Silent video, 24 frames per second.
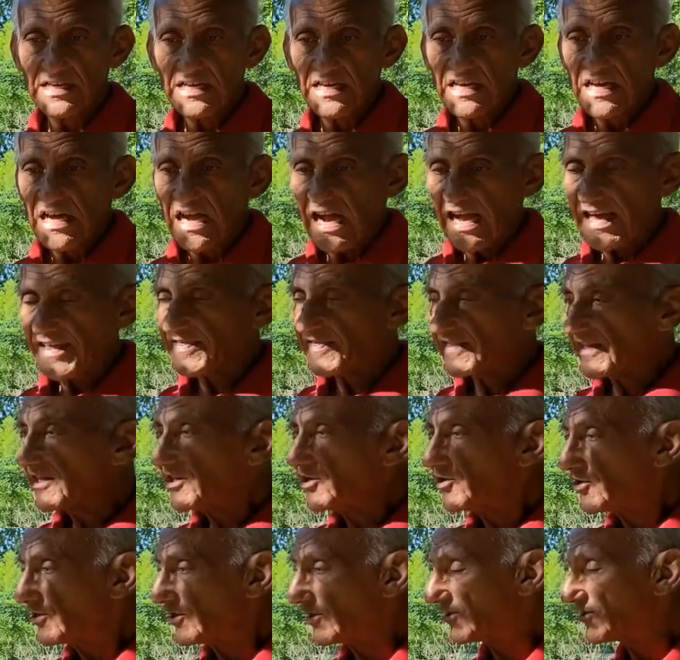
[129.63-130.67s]
I think
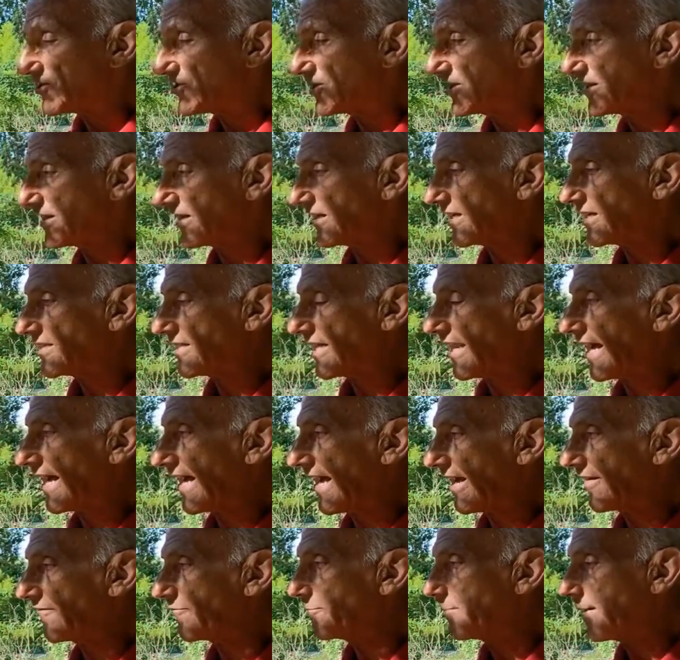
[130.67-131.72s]
you could see that I
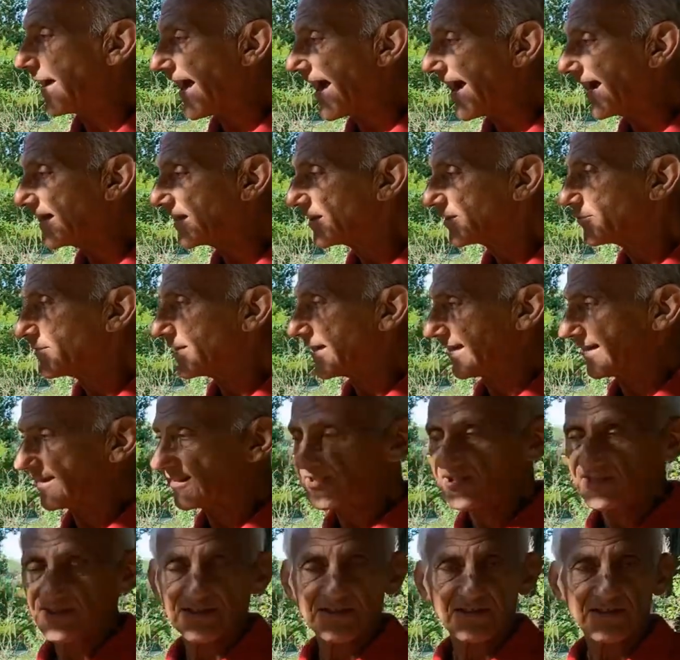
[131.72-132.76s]
have back
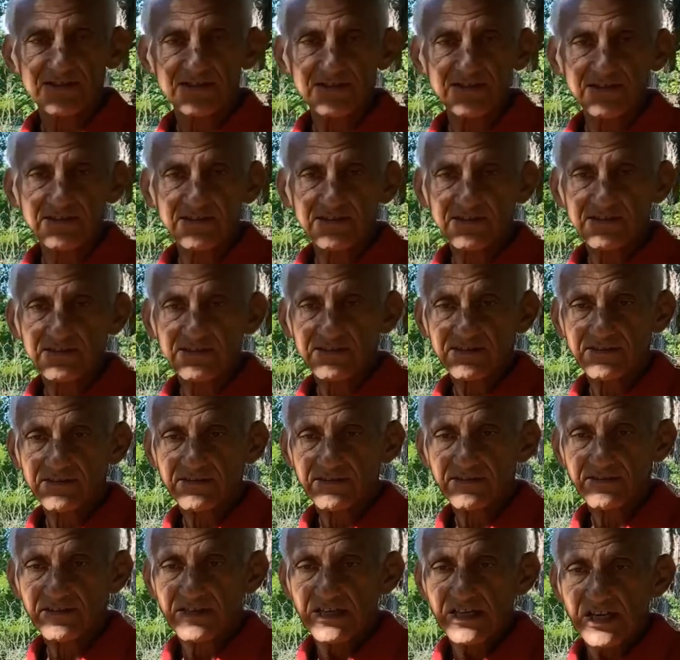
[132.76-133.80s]
mixed
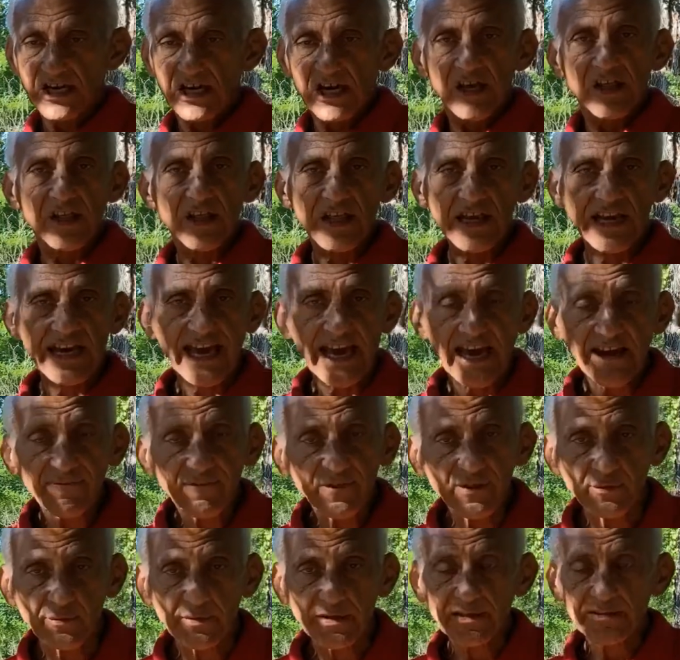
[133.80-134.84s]
the
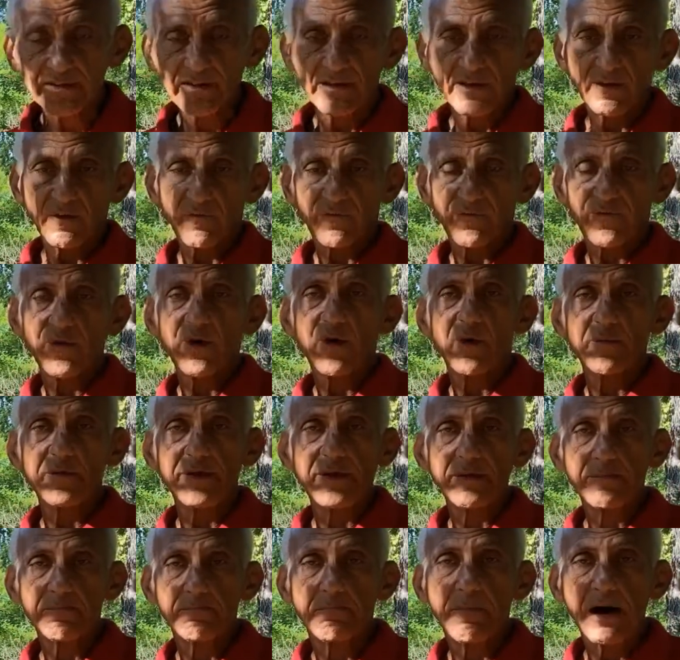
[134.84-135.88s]
effluent from
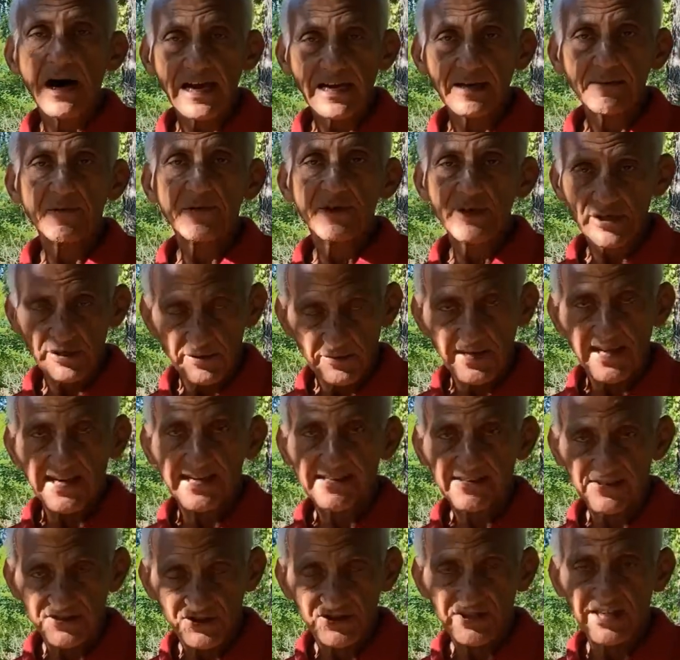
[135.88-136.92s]
the bottom
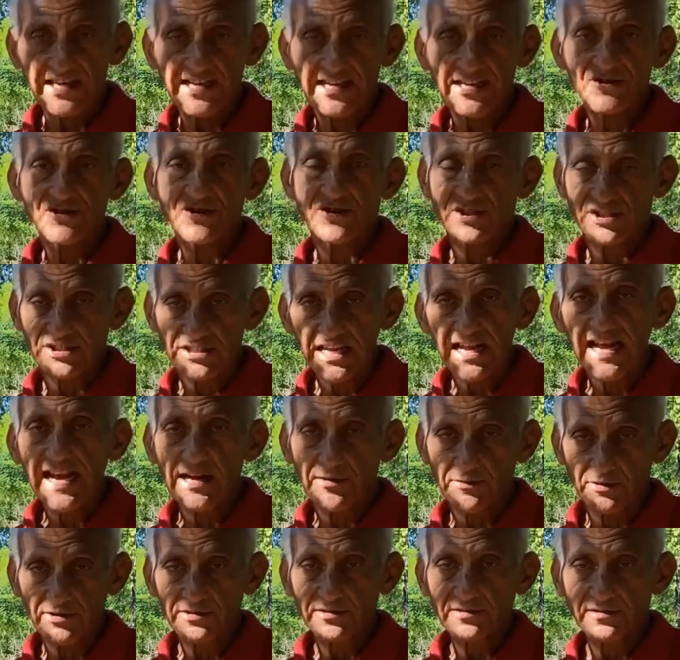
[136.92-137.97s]
theoretical stage of the
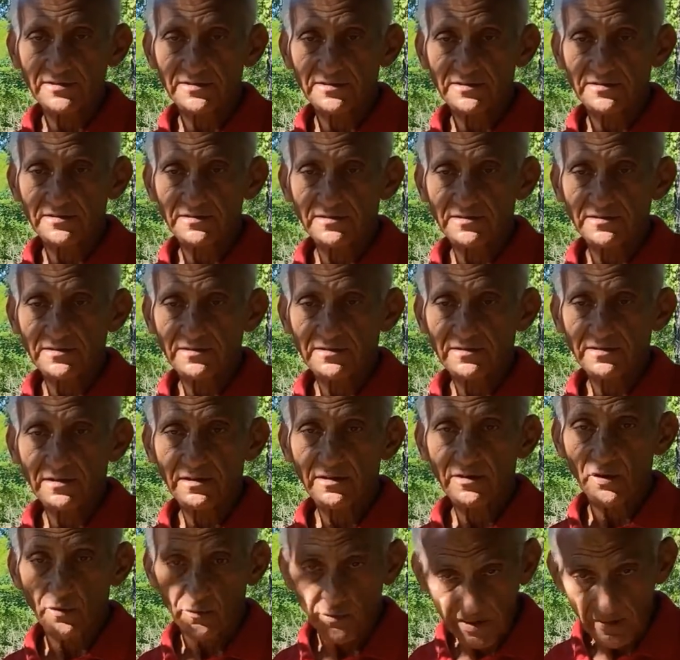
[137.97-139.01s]
tower,
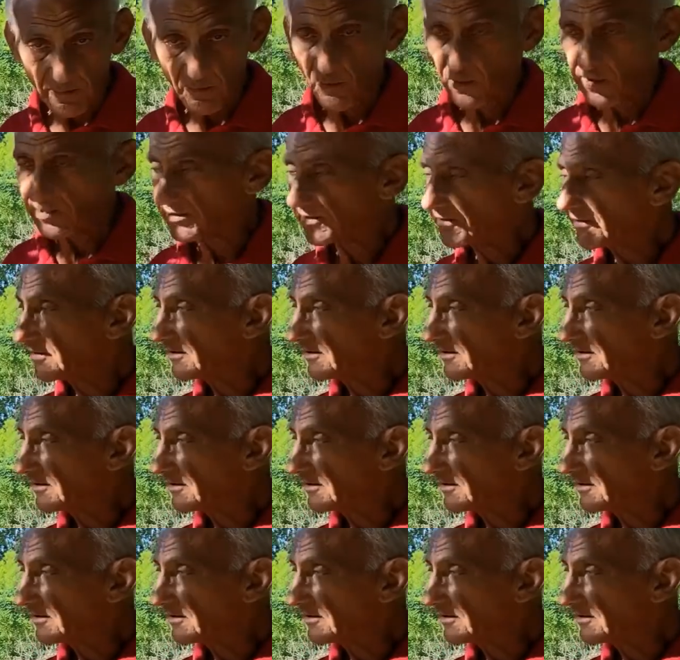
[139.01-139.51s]
the reboiler,